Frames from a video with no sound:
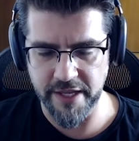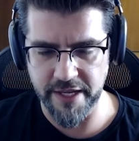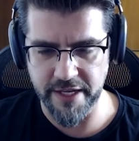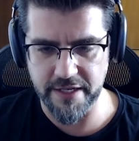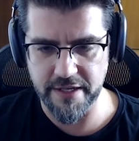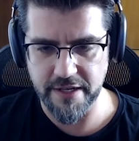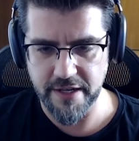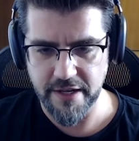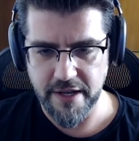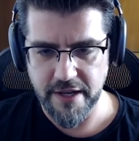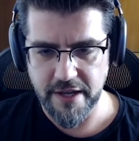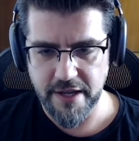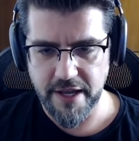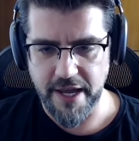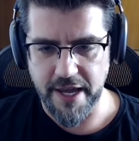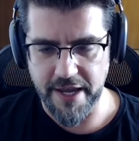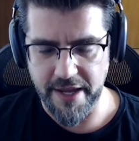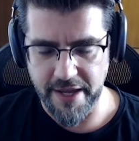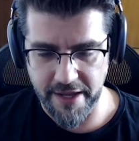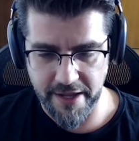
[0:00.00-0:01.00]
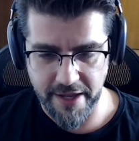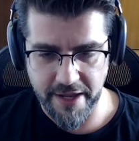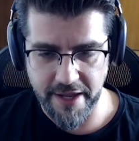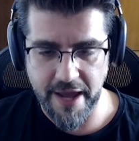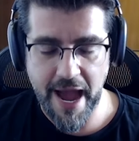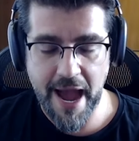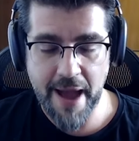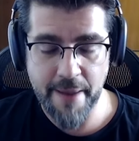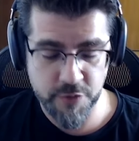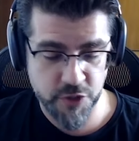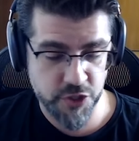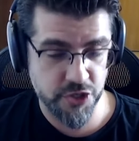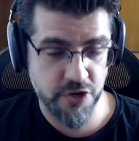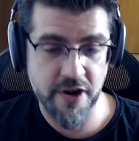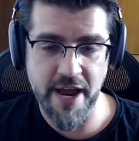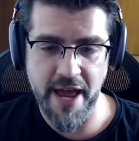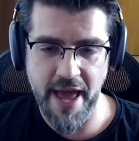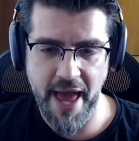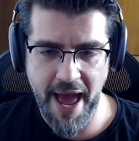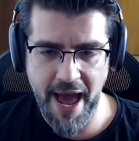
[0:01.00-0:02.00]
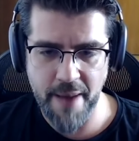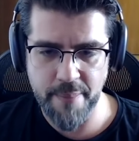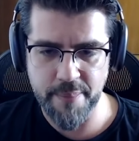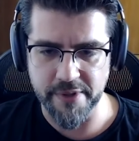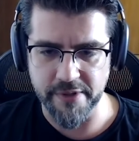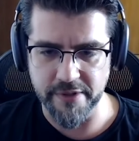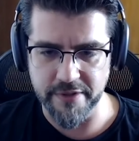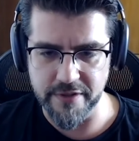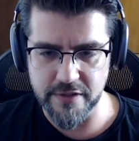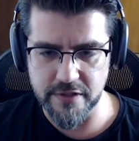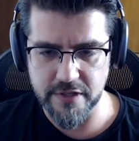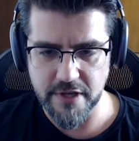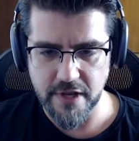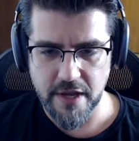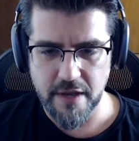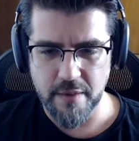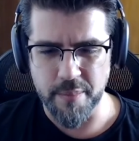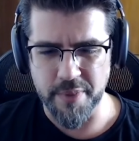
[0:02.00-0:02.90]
Like it, it, I'm sure it happens,